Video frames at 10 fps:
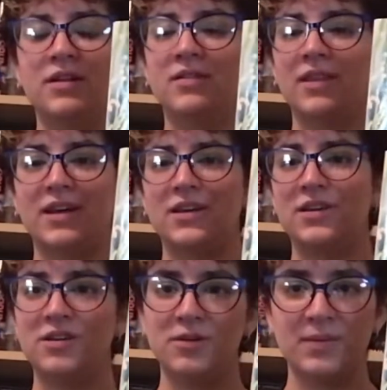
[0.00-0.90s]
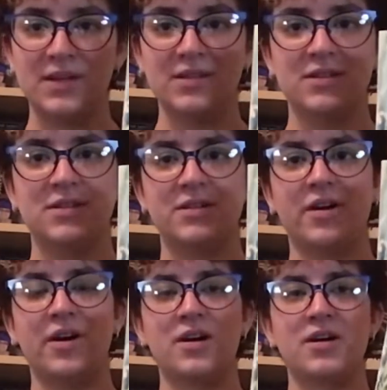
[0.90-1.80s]
humans
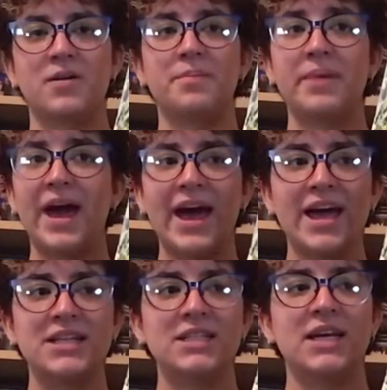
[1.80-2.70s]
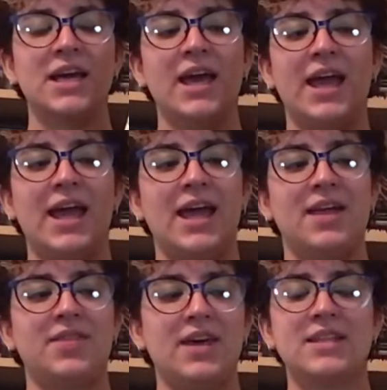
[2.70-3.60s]
are bad
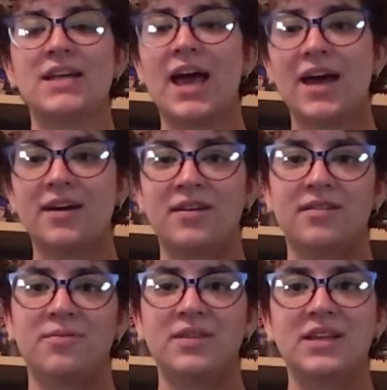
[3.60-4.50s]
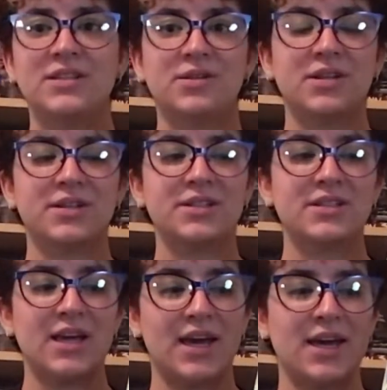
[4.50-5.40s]
and they attack what they don't
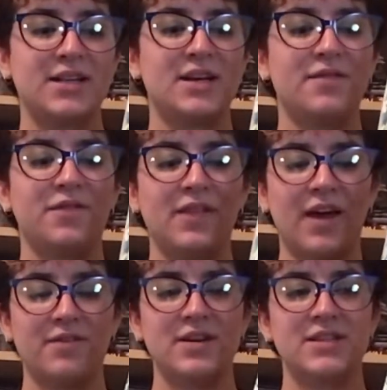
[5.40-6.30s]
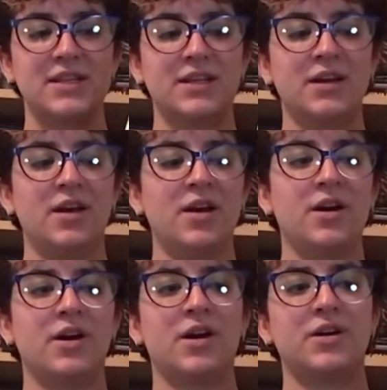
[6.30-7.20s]
understand, and for that reason
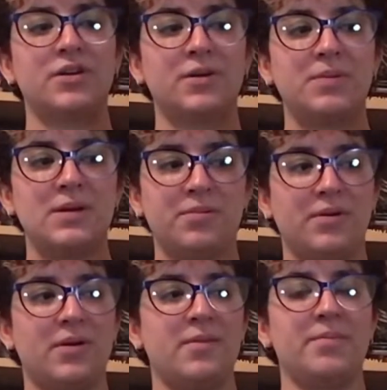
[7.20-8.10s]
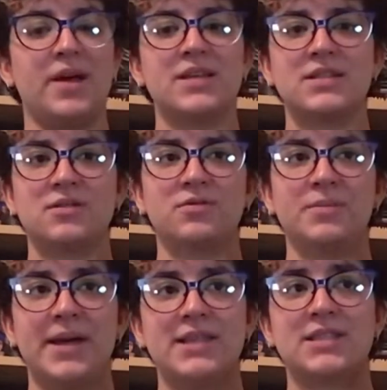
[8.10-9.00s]
her and her people must
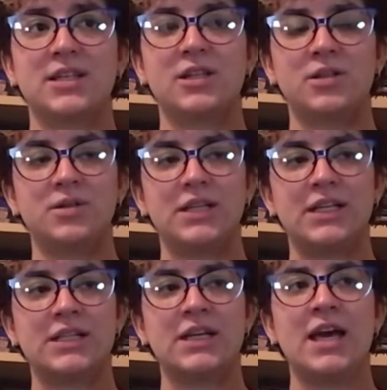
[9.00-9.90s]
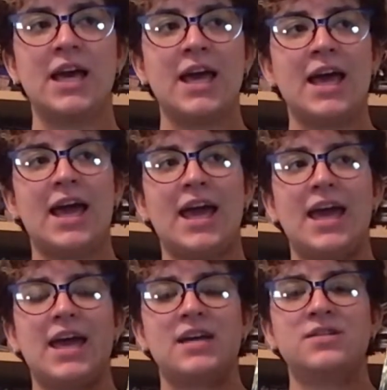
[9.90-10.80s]
remain secluded.
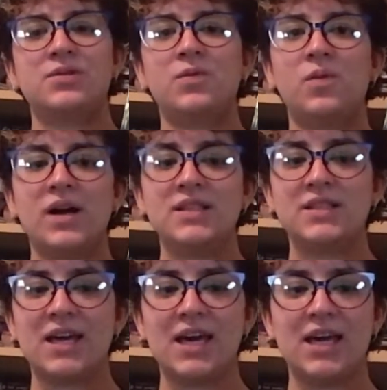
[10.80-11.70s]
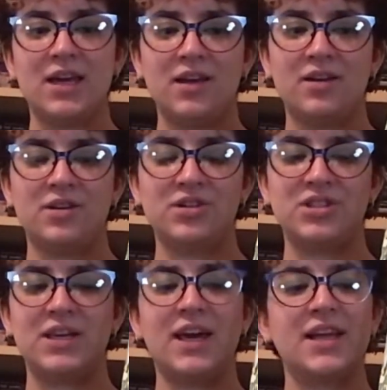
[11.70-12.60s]
And one day
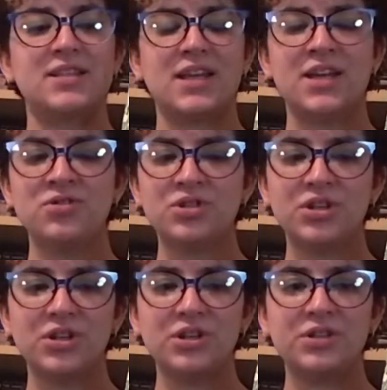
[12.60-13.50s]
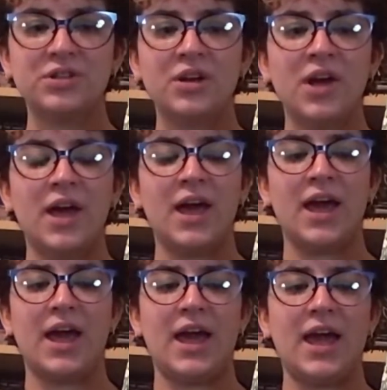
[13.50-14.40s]
she gets injured
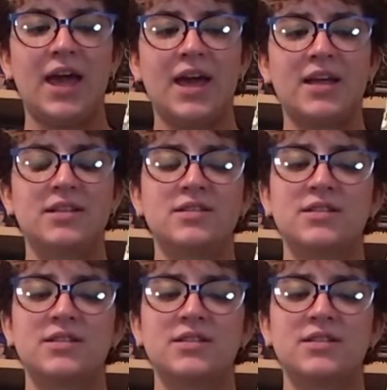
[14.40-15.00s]
and